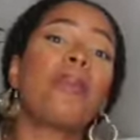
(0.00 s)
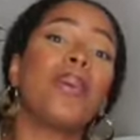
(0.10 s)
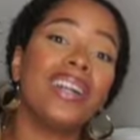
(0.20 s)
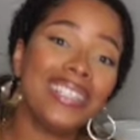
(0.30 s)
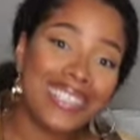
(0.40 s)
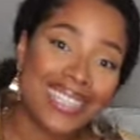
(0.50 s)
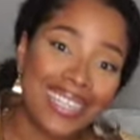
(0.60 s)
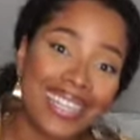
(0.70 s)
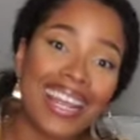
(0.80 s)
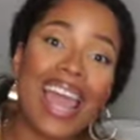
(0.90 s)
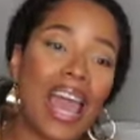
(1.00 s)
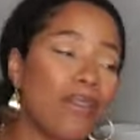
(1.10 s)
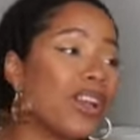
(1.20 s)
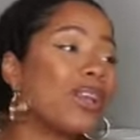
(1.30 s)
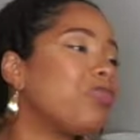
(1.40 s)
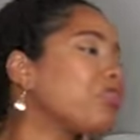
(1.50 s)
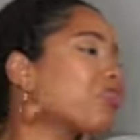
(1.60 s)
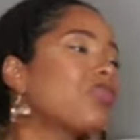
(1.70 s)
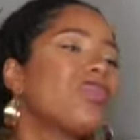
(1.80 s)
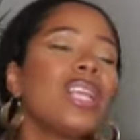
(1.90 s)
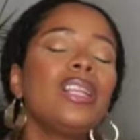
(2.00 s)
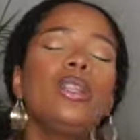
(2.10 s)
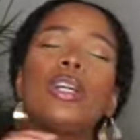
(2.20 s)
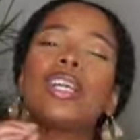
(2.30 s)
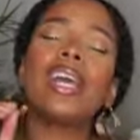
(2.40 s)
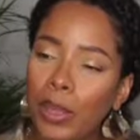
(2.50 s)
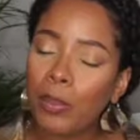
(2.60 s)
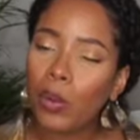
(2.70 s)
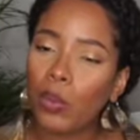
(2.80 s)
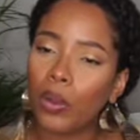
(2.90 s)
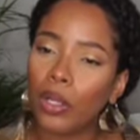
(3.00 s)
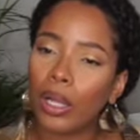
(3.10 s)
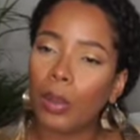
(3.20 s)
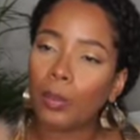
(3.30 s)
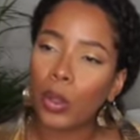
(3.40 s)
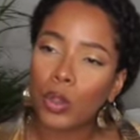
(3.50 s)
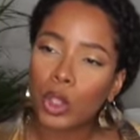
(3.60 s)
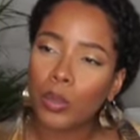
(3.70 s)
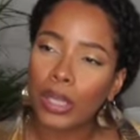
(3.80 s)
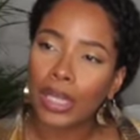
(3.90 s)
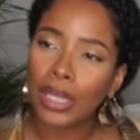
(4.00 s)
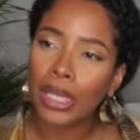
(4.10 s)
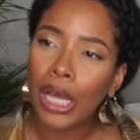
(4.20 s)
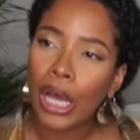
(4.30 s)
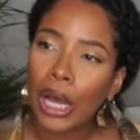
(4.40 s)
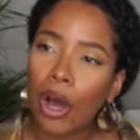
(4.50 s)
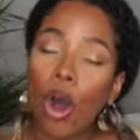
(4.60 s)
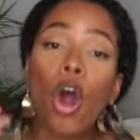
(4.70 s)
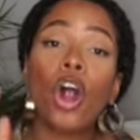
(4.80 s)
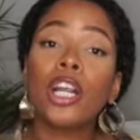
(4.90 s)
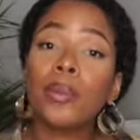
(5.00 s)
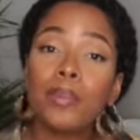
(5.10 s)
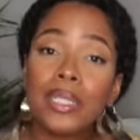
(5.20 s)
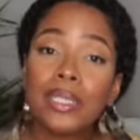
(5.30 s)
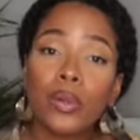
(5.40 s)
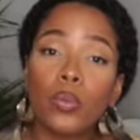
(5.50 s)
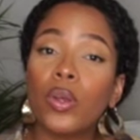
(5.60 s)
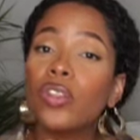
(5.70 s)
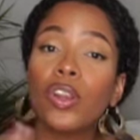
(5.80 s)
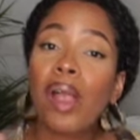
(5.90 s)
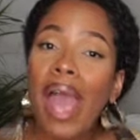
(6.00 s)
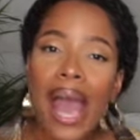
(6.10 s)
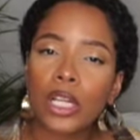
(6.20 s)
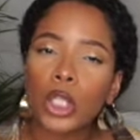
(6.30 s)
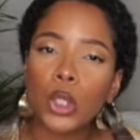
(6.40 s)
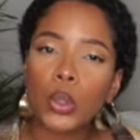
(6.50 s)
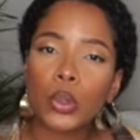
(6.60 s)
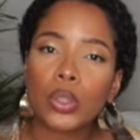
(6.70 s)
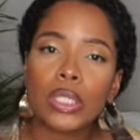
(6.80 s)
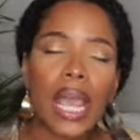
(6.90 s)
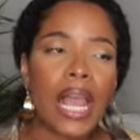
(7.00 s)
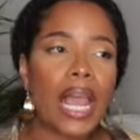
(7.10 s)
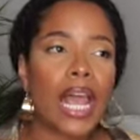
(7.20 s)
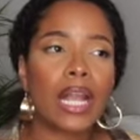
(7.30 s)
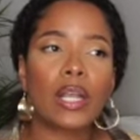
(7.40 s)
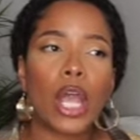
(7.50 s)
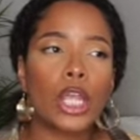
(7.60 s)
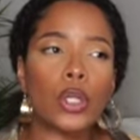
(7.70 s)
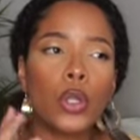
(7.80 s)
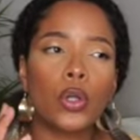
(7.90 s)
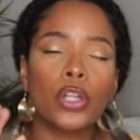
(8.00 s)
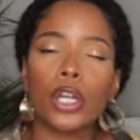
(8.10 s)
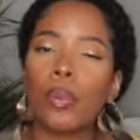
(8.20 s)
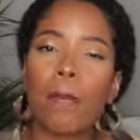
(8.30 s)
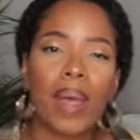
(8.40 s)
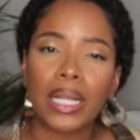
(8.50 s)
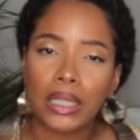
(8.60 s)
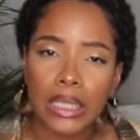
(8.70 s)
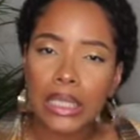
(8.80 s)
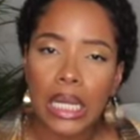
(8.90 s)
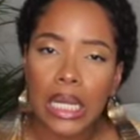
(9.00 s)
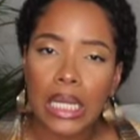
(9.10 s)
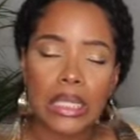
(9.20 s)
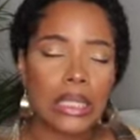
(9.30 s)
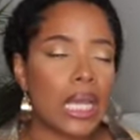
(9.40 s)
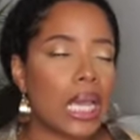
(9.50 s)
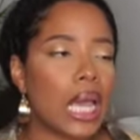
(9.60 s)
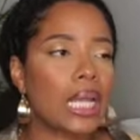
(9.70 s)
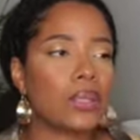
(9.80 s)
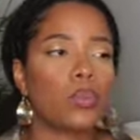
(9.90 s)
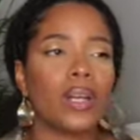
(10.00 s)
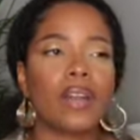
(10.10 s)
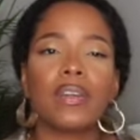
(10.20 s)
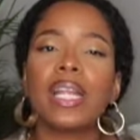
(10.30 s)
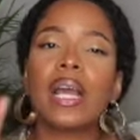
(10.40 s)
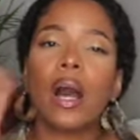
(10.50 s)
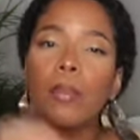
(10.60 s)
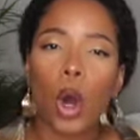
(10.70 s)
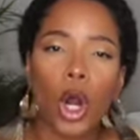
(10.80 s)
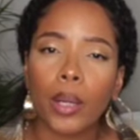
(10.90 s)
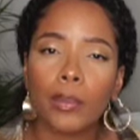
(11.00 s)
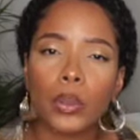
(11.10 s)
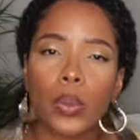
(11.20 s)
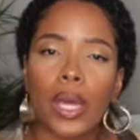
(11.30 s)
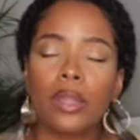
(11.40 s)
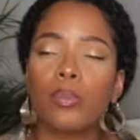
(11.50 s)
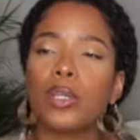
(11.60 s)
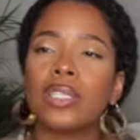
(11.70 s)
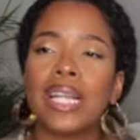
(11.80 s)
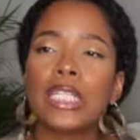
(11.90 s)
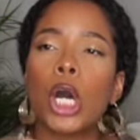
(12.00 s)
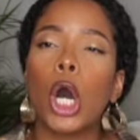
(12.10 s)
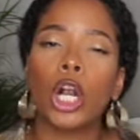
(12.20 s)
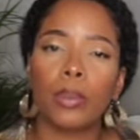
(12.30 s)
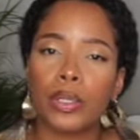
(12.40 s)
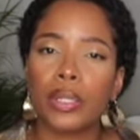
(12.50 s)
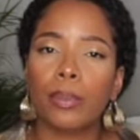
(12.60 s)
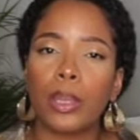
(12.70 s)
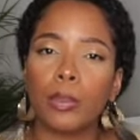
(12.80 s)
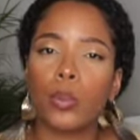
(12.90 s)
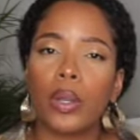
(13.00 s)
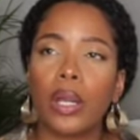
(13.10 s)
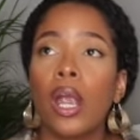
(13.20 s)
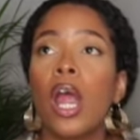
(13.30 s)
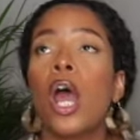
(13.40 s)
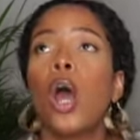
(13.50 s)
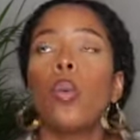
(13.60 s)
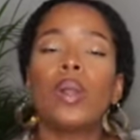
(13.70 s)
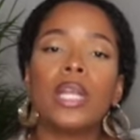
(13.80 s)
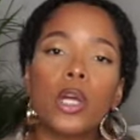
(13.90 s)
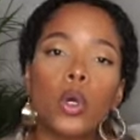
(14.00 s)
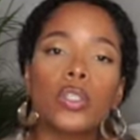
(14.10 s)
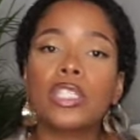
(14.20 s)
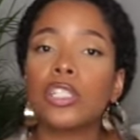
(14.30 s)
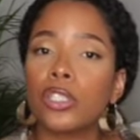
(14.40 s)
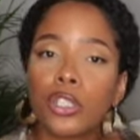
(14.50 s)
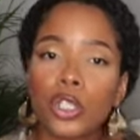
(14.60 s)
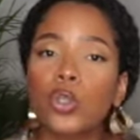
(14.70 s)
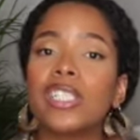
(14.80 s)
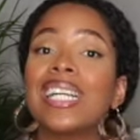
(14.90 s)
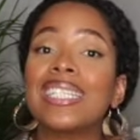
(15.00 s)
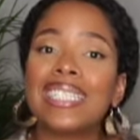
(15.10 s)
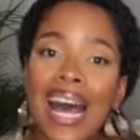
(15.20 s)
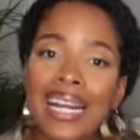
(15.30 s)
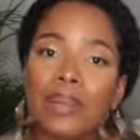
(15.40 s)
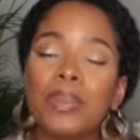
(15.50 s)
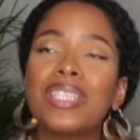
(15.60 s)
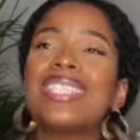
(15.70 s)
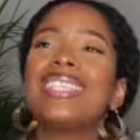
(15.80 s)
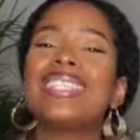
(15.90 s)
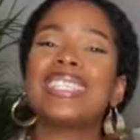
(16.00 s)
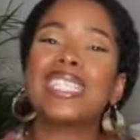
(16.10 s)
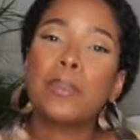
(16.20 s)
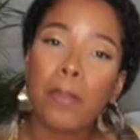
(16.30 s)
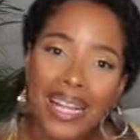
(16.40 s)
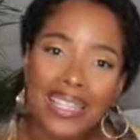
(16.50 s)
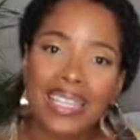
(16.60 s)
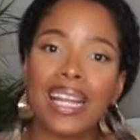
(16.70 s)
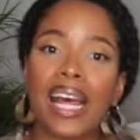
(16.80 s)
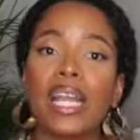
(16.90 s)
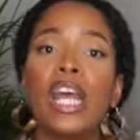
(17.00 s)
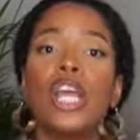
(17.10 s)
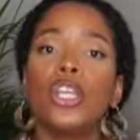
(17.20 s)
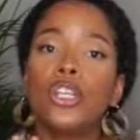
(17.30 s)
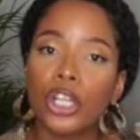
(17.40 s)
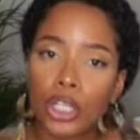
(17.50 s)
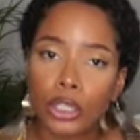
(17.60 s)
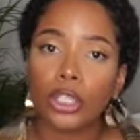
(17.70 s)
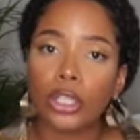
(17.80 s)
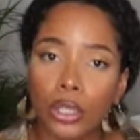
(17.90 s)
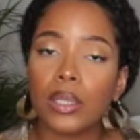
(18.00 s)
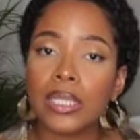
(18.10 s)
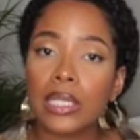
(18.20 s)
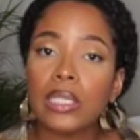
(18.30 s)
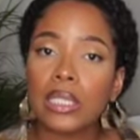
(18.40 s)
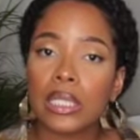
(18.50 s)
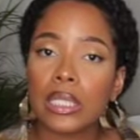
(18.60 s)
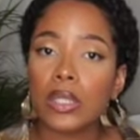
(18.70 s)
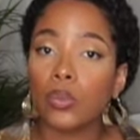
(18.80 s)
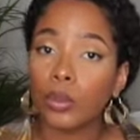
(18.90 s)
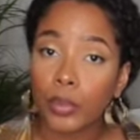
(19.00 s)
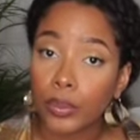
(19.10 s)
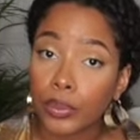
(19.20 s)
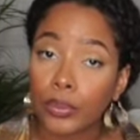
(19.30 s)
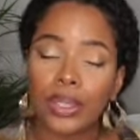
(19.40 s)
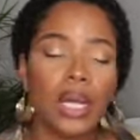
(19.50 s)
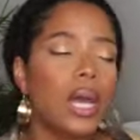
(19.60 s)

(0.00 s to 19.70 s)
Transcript: person ever. Look, people will approach me armed with their attitudes and, you know, their rebelliousness and whatever they come armed with, because that's an armor that people wear when they go to certain stores like Zara, because it is expected that your sales assistant will be rude.